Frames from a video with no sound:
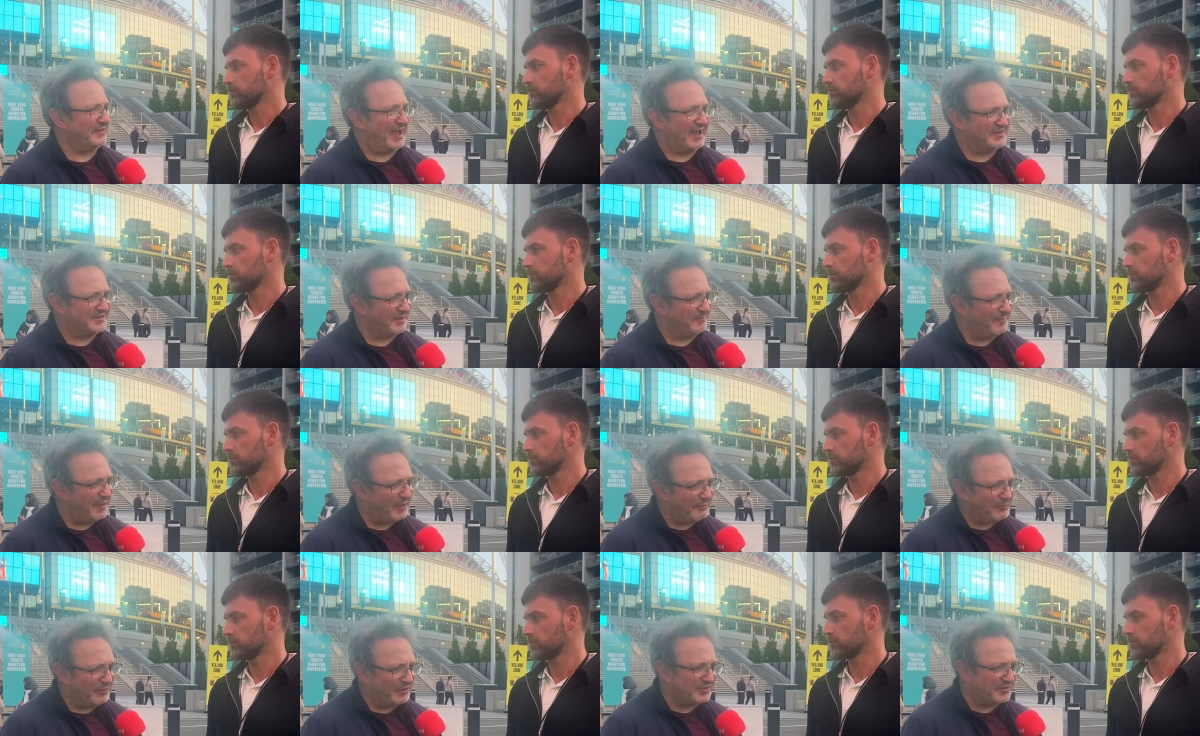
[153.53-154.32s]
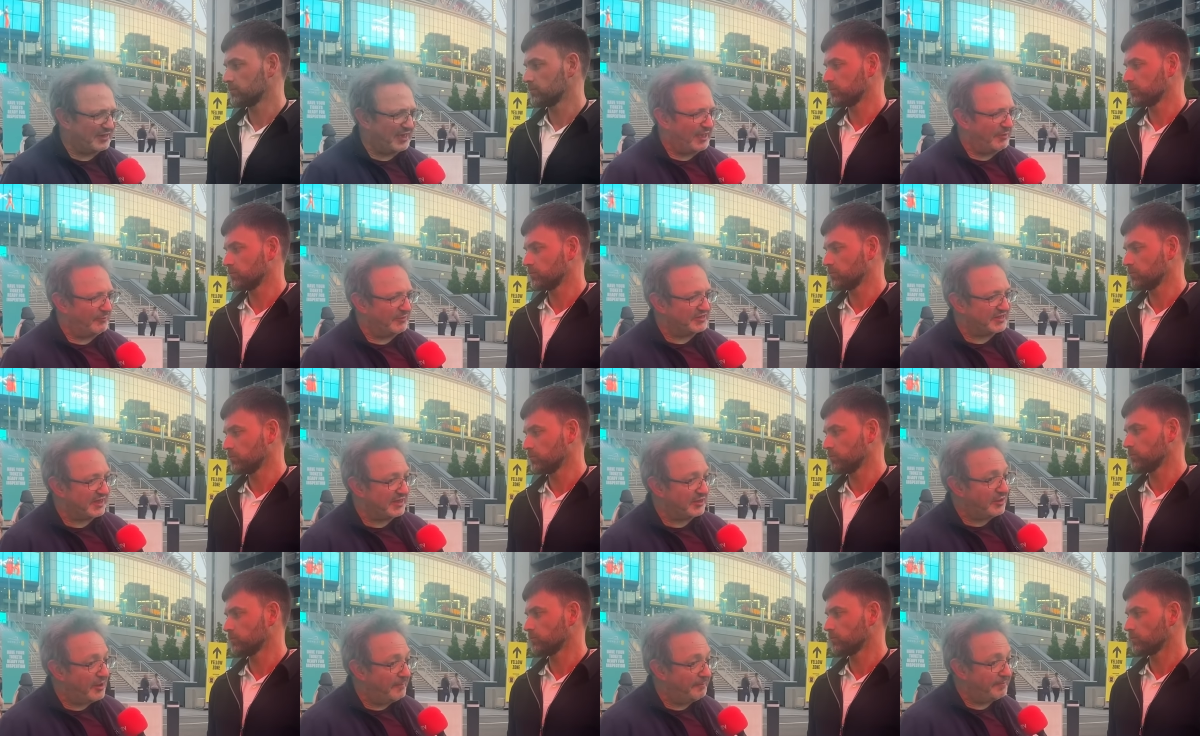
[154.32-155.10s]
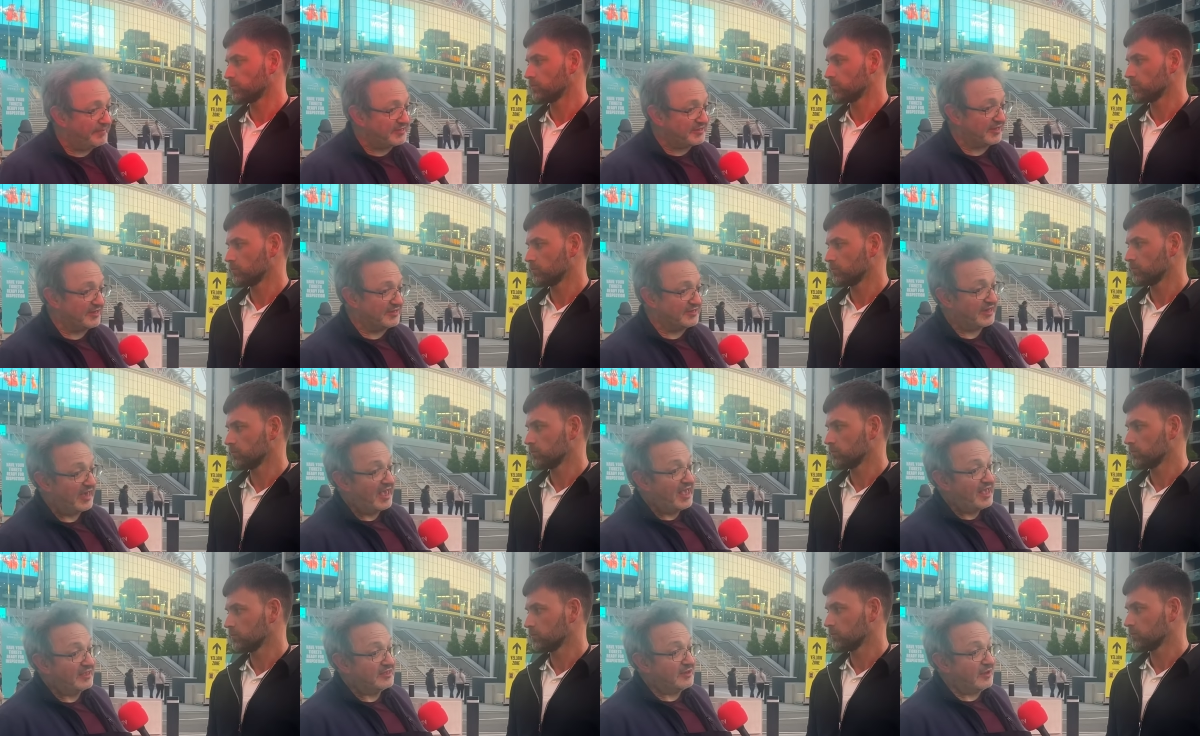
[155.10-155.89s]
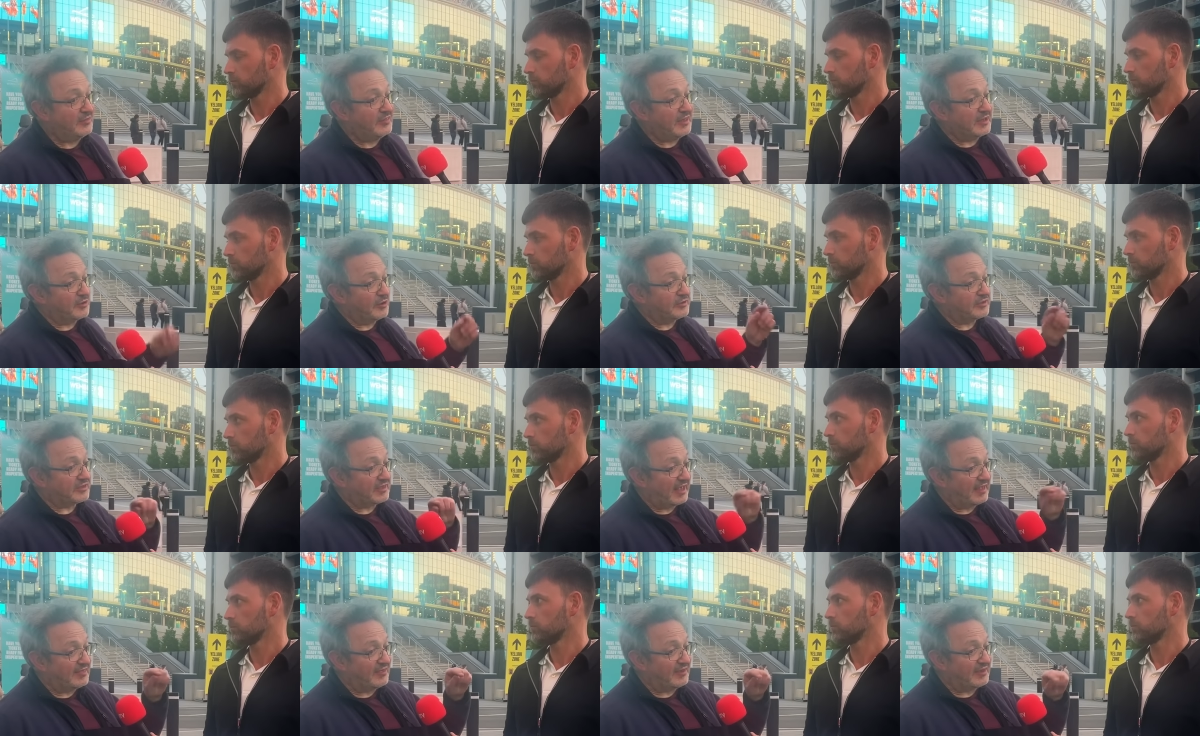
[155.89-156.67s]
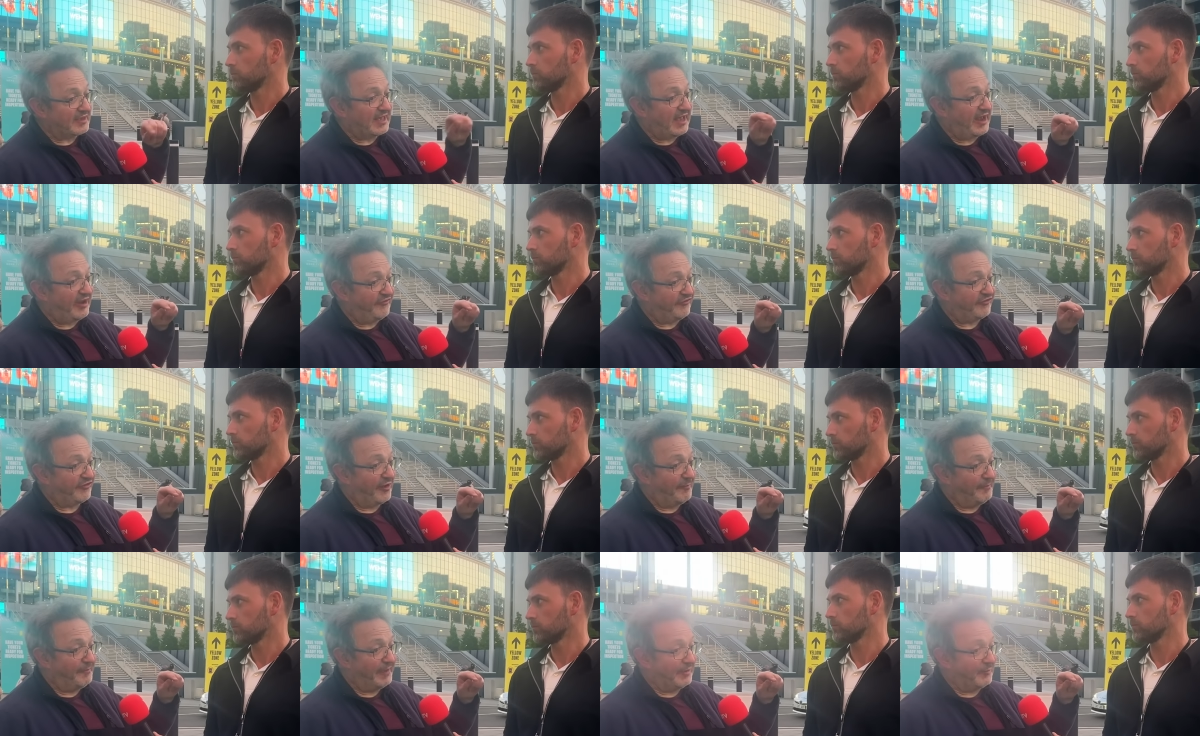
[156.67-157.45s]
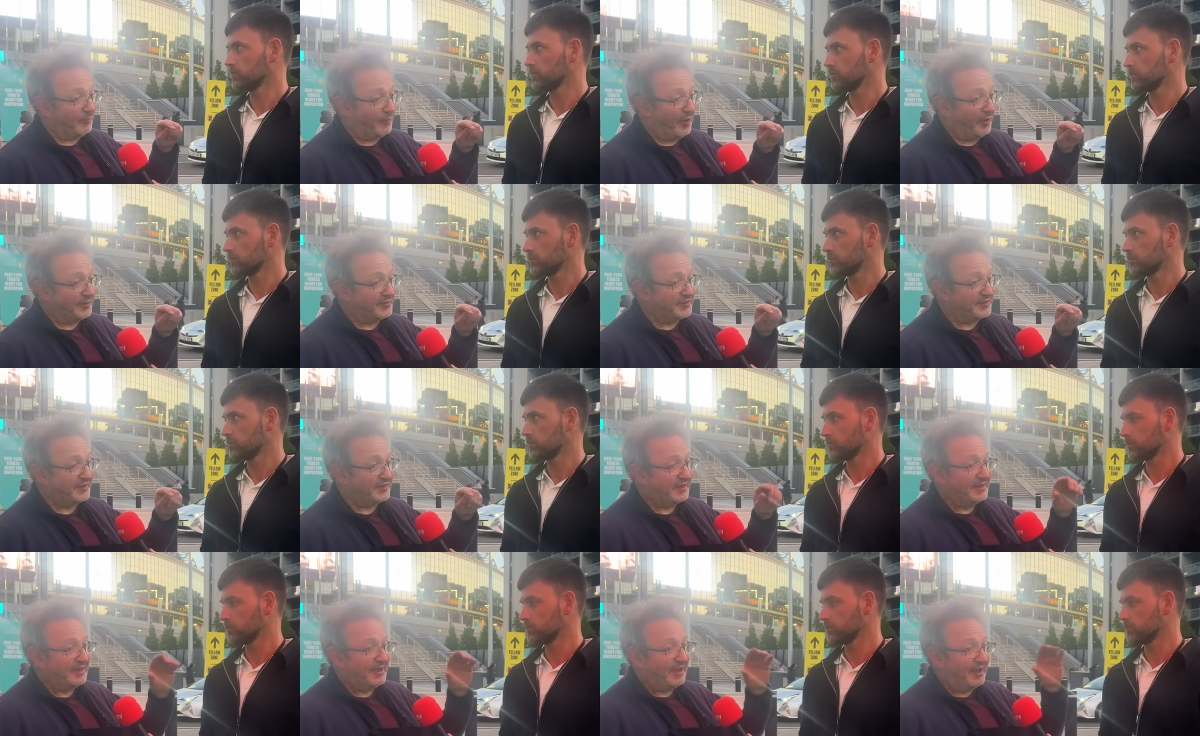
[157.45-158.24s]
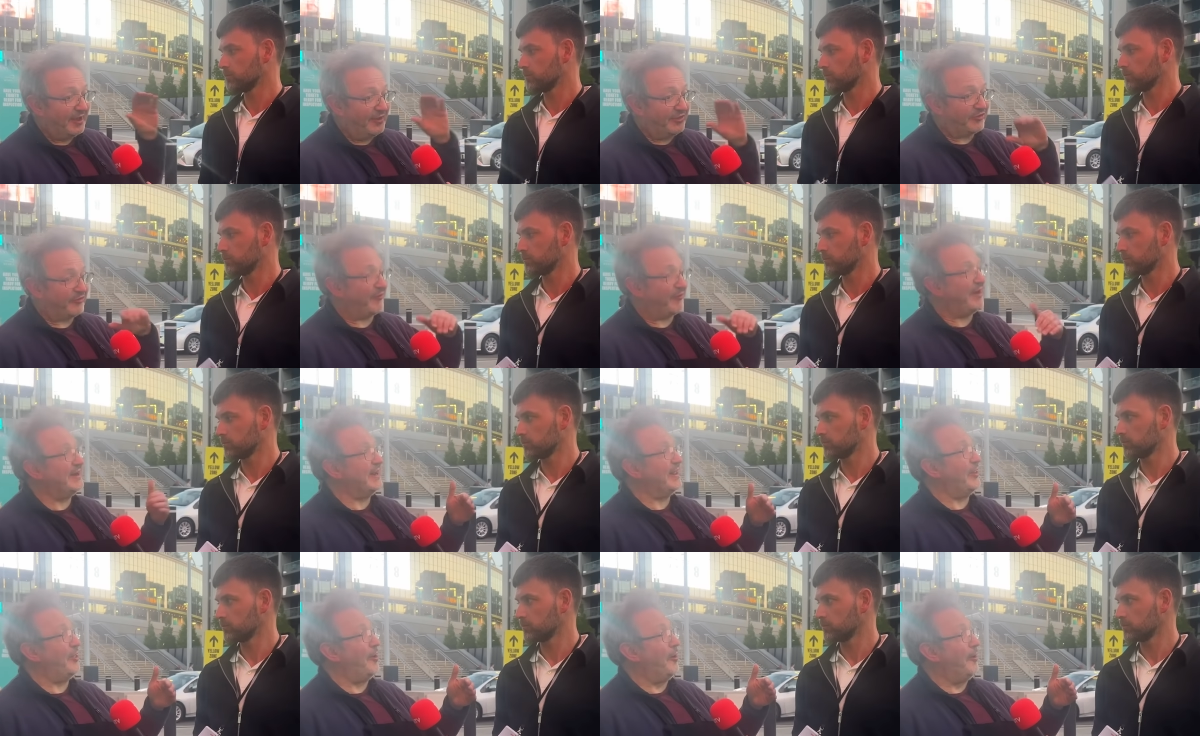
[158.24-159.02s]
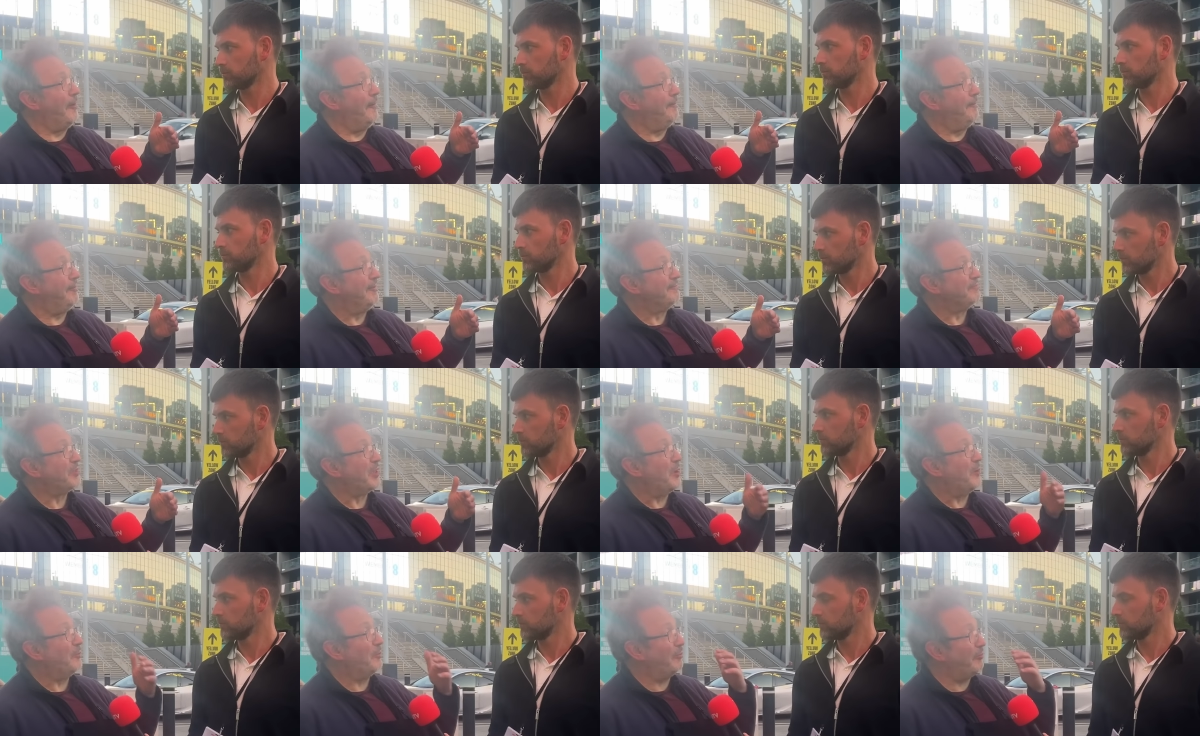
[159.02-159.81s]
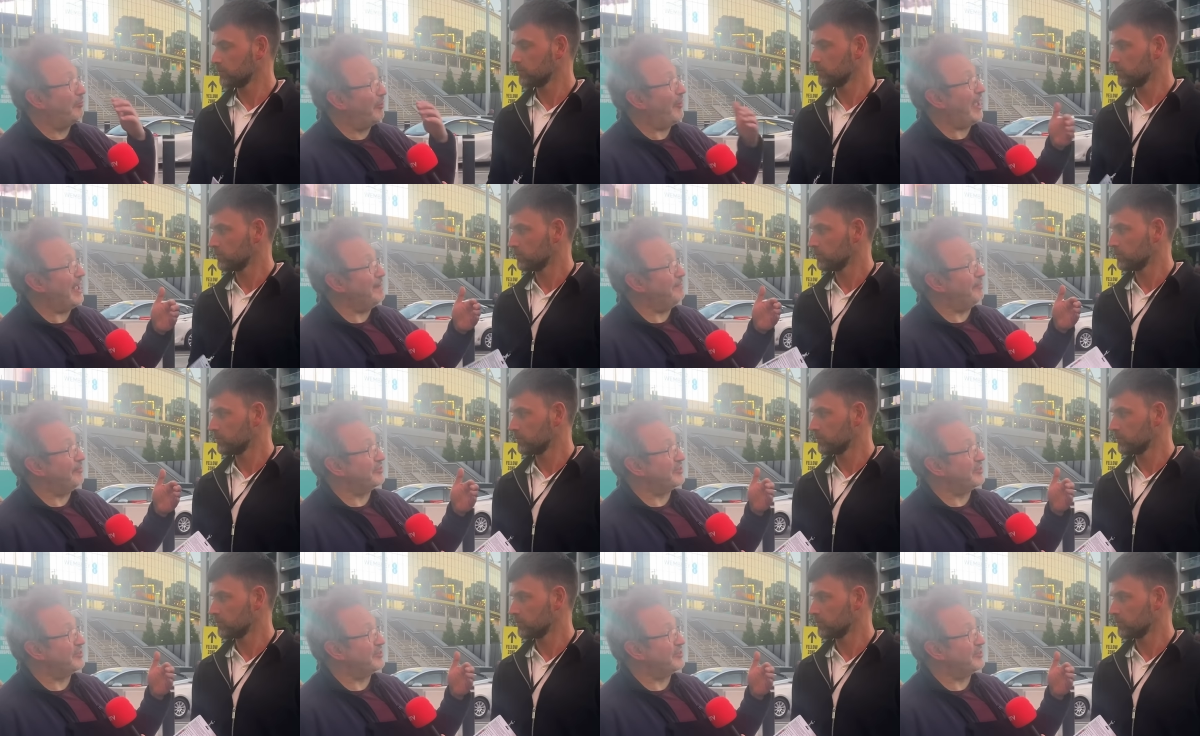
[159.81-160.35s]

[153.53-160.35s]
Speaker 1: Adam, it was, it was incompetence. The only good thing that came from it was at 3 0 up, we were able